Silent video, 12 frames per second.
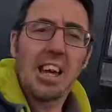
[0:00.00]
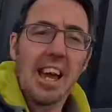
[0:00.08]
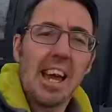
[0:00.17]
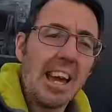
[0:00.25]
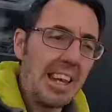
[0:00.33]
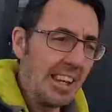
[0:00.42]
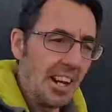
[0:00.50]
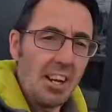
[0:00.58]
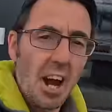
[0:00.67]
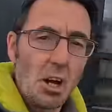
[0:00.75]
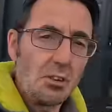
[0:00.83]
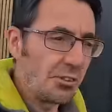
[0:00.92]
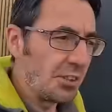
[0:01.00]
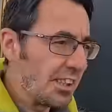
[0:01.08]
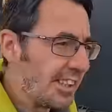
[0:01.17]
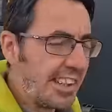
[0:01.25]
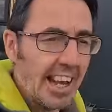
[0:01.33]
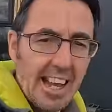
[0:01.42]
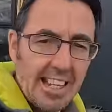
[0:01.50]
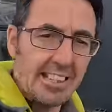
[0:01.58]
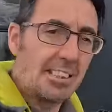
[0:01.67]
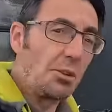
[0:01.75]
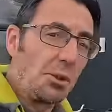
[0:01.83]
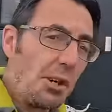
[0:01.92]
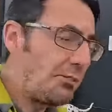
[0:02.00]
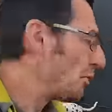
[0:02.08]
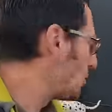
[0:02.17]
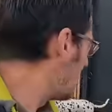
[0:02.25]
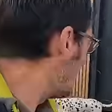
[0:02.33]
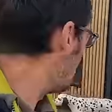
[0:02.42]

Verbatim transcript: today, uh, over at Gailey's, we're going to have a look